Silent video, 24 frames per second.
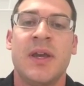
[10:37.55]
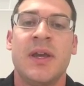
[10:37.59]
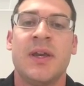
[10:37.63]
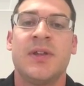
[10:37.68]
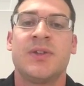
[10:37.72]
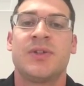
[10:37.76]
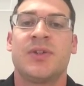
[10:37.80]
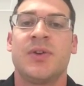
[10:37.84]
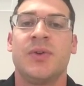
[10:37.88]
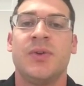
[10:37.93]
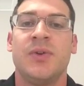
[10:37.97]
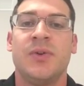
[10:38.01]

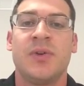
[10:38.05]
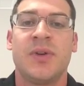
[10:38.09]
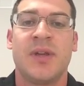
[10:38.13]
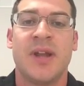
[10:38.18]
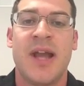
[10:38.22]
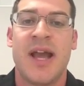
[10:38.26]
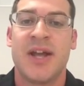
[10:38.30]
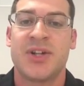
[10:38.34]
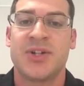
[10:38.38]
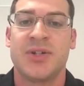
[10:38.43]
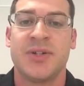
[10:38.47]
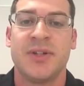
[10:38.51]
And so you
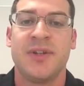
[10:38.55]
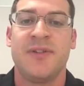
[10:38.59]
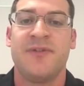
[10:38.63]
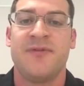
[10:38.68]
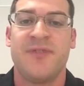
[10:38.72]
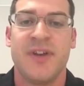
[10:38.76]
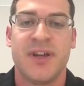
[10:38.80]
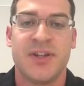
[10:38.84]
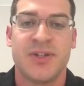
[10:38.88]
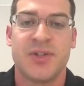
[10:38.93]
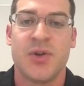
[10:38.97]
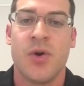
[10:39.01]
can actually
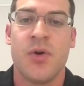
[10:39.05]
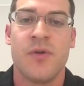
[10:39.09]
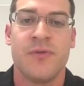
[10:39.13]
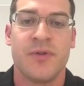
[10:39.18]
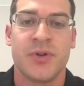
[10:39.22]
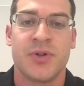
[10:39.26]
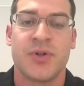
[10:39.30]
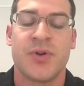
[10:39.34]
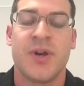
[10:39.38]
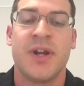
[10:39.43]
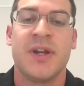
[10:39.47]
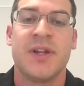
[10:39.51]
fix
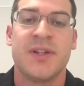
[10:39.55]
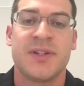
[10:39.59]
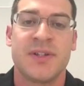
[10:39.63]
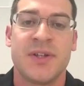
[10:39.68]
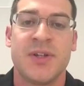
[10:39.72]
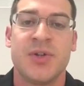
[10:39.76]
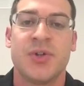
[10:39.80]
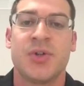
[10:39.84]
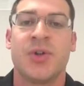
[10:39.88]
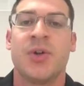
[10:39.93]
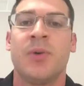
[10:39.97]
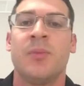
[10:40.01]
overtraining
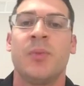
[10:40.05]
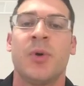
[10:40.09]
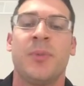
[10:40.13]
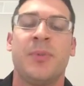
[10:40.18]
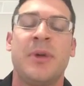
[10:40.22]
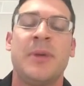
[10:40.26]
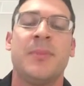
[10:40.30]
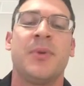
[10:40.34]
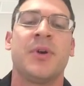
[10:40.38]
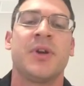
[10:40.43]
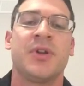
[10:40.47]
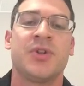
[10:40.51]
syndrome where
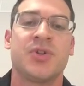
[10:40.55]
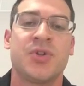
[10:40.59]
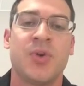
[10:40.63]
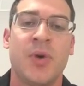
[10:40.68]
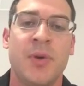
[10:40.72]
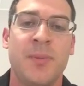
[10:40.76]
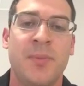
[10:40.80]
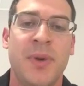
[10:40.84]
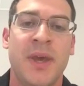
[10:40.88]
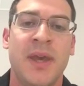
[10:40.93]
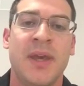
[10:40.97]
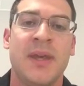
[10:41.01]
people get
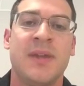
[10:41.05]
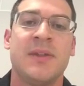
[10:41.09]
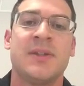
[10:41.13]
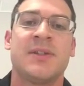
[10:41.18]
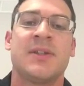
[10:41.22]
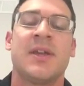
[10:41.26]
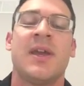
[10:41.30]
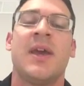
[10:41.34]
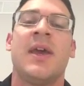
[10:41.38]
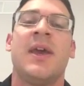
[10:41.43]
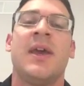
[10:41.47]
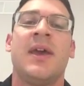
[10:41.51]
joint
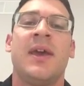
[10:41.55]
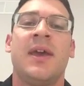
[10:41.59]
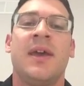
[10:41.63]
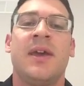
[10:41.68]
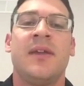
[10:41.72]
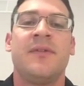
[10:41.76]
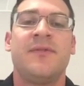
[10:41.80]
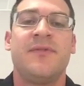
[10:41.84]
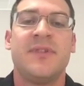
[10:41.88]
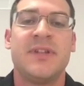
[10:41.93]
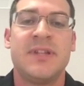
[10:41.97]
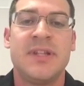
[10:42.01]
pains
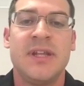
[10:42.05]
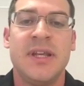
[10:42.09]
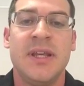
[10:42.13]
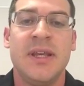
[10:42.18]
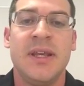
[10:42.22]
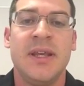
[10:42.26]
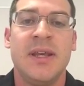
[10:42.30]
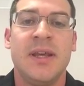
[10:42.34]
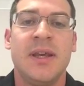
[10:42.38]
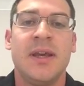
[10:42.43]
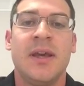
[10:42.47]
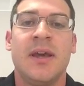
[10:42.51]
and
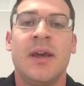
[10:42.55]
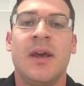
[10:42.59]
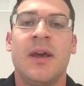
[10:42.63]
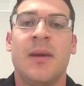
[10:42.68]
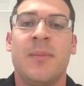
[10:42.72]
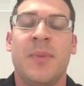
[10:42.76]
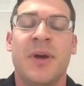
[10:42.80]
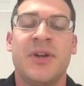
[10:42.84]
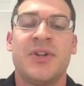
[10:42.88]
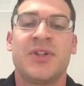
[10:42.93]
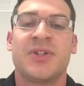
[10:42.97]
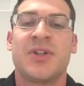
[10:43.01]
fatigue
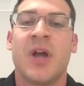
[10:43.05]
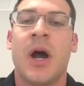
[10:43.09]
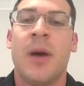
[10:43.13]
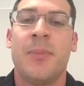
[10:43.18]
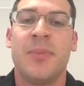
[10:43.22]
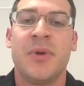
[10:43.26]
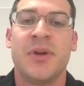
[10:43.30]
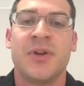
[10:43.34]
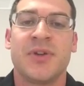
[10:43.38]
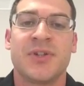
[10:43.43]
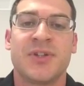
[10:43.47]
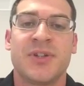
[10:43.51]
by just
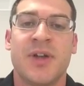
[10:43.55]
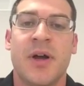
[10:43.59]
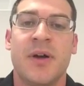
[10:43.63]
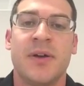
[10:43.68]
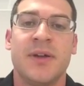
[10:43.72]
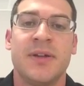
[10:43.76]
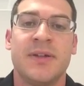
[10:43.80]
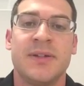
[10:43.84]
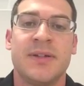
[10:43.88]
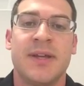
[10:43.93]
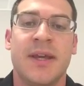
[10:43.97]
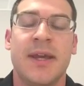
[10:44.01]
upping your
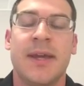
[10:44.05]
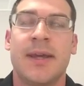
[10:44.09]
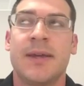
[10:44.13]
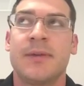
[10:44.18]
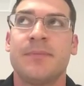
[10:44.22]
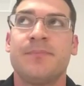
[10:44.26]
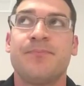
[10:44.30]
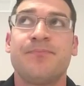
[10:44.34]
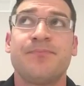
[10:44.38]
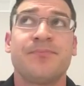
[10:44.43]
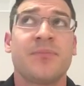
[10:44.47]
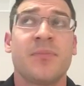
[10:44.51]
salt intake.
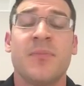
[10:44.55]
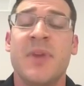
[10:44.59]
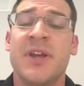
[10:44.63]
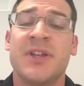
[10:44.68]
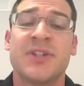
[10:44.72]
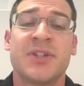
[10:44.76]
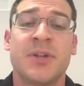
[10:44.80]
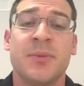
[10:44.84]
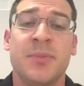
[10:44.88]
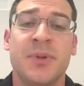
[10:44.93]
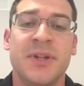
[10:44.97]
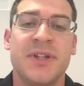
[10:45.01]
It
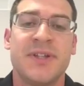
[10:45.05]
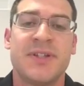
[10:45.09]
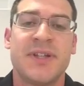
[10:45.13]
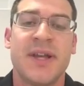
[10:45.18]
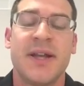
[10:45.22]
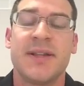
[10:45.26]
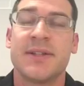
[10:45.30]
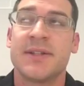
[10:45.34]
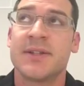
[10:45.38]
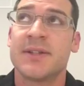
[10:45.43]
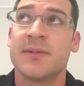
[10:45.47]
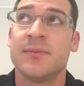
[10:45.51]
makes complete
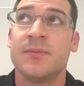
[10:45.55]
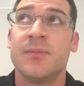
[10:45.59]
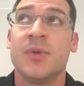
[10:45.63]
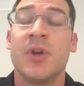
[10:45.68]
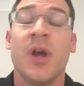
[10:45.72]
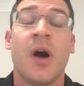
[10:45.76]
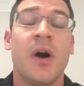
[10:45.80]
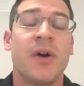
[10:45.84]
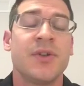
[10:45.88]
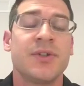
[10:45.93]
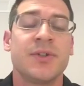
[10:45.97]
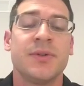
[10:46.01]
sense.
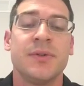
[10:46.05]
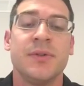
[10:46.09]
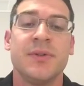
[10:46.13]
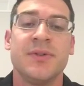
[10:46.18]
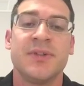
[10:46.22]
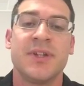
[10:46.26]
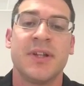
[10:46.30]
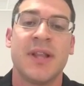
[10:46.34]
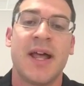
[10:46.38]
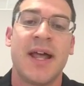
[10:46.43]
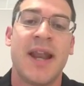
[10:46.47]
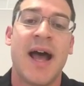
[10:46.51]
We also
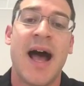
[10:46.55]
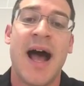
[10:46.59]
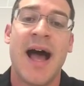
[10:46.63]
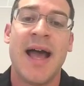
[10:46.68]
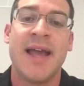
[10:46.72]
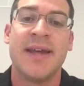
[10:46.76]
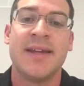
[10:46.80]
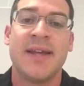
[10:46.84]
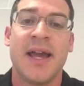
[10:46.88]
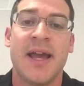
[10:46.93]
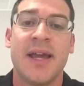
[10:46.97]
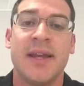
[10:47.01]
lose a lot of
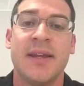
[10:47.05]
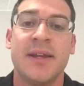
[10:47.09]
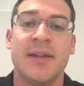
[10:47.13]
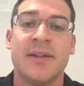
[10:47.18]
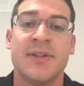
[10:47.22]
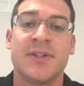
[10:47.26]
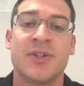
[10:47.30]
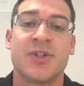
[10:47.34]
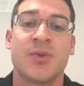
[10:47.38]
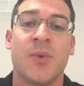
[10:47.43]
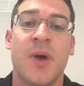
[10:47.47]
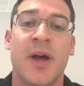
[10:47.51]
iodine
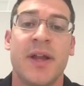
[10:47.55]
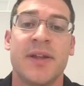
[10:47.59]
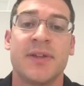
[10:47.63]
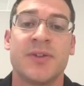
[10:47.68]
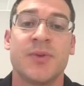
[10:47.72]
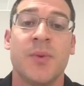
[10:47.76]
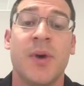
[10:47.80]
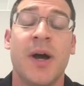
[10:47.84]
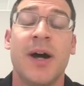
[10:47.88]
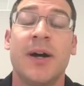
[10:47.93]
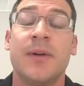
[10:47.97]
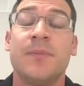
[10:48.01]
in sweat
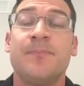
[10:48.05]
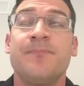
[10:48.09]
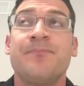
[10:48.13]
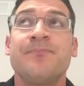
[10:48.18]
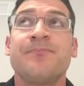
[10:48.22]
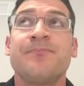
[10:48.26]
as well.